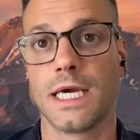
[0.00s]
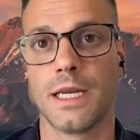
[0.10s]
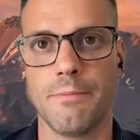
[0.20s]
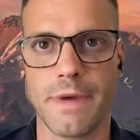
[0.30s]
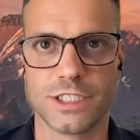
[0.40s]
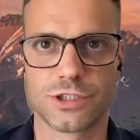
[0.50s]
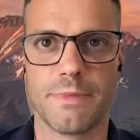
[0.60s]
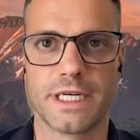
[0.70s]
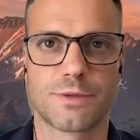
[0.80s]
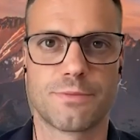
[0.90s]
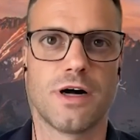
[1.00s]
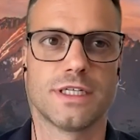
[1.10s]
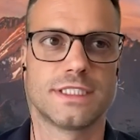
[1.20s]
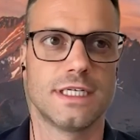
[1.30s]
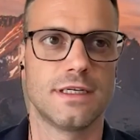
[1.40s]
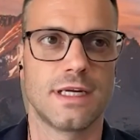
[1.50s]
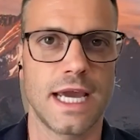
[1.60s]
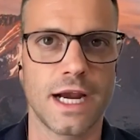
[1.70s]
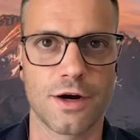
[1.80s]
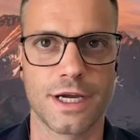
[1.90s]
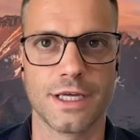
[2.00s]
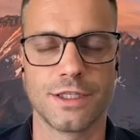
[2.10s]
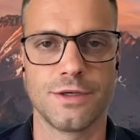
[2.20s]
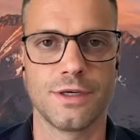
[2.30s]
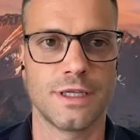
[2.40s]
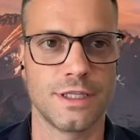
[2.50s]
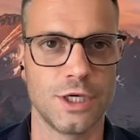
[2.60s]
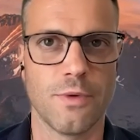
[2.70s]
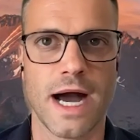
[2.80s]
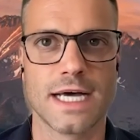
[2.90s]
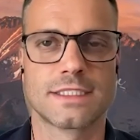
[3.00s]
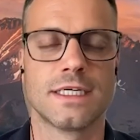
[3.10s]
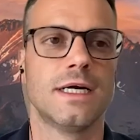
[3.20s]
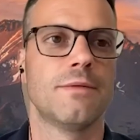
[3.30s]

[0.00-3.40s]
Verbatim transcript: in a major metropolitan area in the in the U S,